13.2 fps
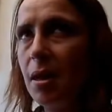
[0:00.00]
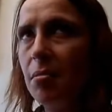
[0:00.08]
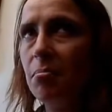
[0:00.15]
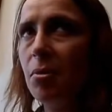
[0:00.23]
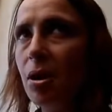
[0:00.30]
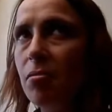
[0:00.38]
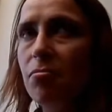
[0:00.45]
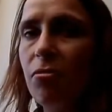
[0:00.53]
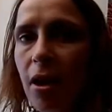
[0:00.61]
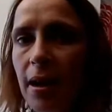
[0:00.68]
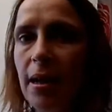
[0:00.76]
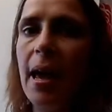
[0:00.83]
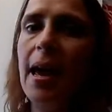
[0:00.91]
my
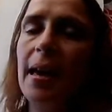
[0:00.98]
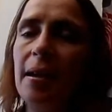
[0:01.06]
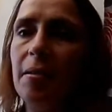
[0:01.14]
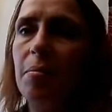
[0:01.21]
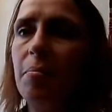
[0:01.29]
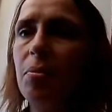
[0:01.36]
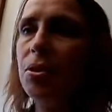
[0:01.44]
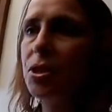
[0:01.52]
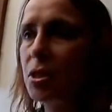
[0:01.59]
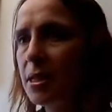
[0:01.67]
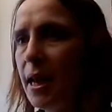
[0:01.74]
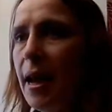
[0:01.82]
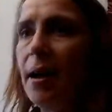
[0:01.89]
right leg pushing
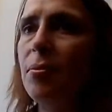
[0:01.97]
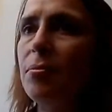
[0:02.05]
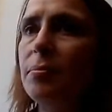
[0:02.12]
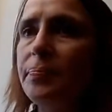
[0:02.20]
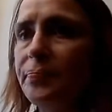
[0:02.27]
down,